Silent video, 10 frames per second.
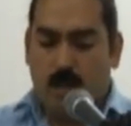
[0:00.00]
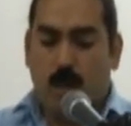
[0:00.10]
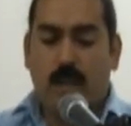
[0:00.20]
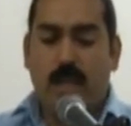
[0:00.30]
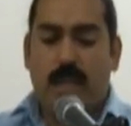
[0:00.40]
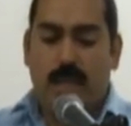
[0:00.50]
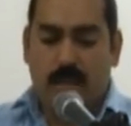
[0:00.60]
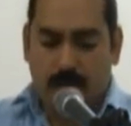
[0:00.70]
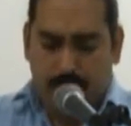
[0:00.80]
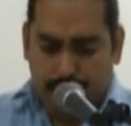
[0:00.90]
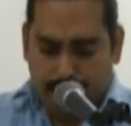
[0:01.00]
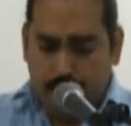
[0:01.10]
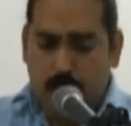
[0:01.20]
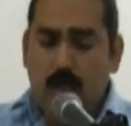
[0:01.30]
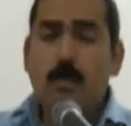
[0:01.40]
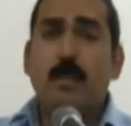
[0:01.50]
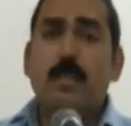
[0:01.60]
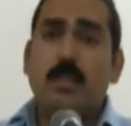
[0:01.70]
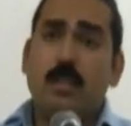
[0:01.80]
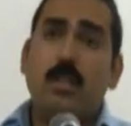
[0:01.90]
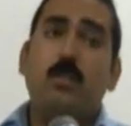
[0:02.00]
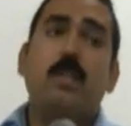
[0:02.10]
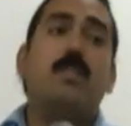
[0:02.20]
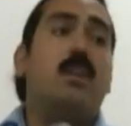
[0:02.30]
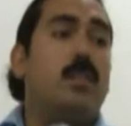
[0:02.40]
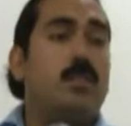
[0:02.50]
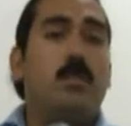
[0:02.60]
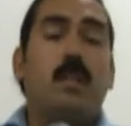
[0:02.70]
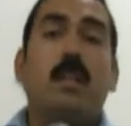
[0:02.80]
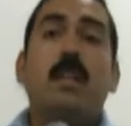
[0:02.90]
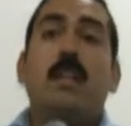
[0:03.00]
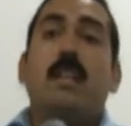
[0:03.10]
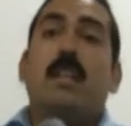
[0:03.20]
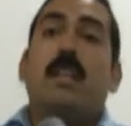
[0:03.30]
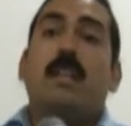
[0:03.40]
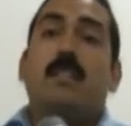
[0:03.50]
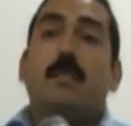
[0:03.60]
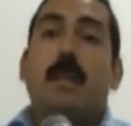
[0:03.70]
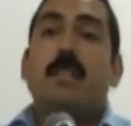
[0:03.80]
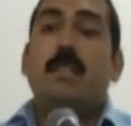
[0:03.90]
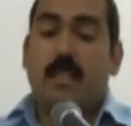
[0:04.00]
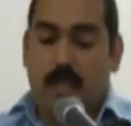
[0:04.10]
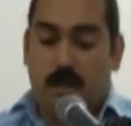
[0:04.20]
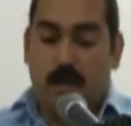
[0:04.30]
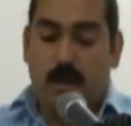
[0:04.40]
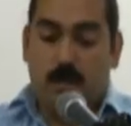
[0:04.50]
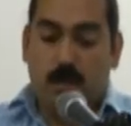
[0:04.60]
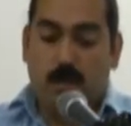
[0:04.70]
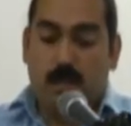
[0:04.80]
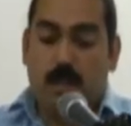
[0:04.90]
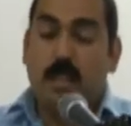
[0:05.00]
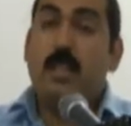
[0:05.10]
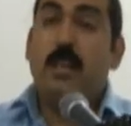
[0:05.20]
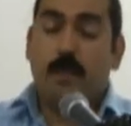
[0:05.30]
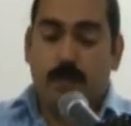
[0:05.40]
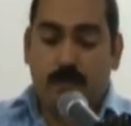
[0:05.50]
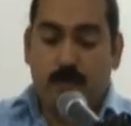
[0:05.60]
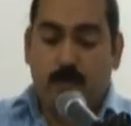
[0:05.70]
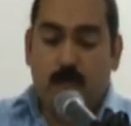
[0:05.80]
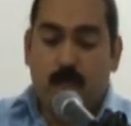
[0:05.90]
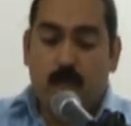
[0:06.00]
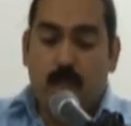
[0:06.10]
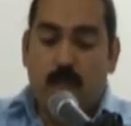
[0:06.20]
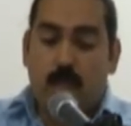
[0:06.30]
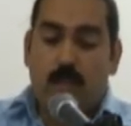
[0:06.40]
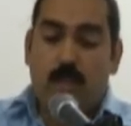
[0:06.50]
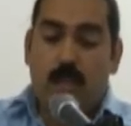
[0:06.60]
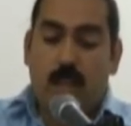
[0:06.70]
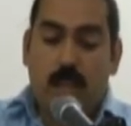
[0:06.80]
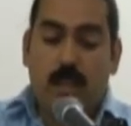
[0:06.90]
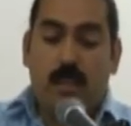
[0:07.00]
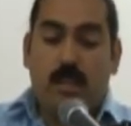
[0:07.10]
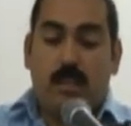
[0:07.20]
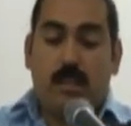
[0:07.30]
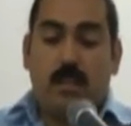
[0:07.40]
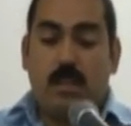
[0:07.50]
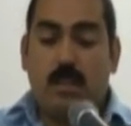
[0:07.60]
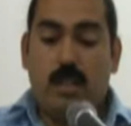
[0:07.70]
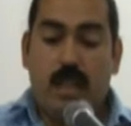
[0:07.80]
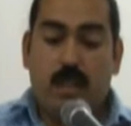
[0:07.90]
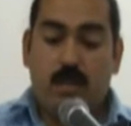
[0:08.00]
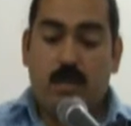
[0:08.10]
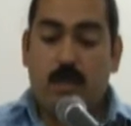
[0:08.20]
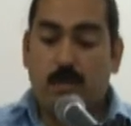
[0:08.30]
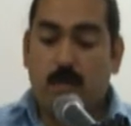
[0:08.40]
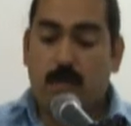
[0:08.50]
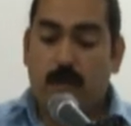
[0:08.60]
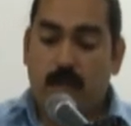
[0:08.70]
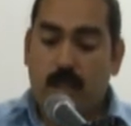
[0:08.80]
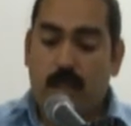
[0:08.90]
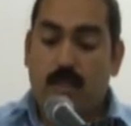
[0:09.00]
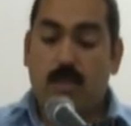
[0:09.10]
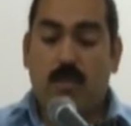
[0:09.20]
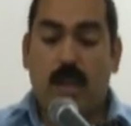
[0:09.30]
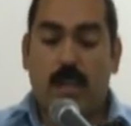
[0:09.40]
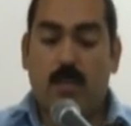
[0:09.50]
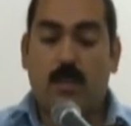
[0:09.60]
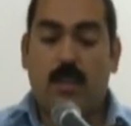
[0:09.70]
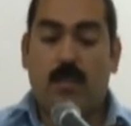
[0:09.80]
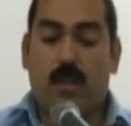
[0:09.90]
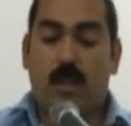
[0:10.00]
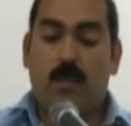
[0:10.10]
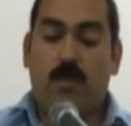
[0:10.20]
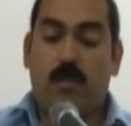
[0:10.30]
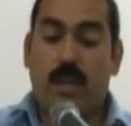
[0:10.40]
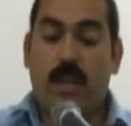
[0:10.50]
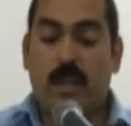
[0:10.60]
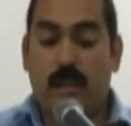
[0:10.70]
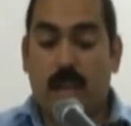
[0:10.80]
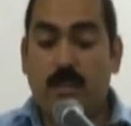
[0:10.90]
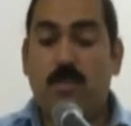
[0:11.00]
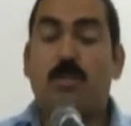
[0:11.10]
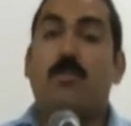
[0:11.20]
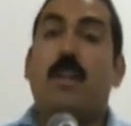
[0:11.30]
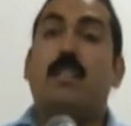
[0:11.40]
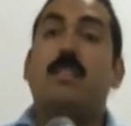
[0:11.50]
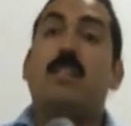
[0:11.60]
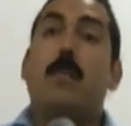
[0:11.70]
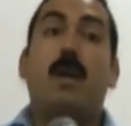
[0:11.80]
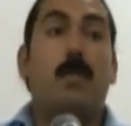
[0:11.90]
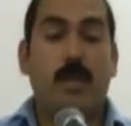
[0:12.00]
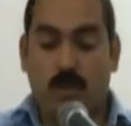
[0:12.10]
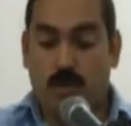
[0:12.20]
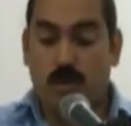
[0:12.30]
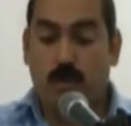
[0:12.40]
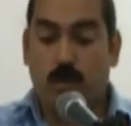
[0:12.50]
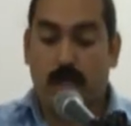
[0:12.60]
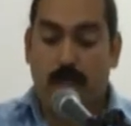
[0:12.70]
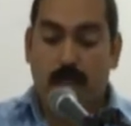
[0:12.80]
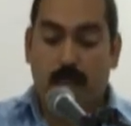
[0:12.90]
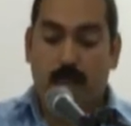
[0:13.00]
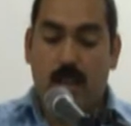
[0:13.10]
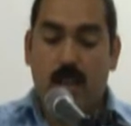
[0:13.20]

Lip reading: going against. But this third one is also one that it's amazing that it's been almost a year. There is the Chilean student movement and strikes which have called for a national strike this upcoming June 28th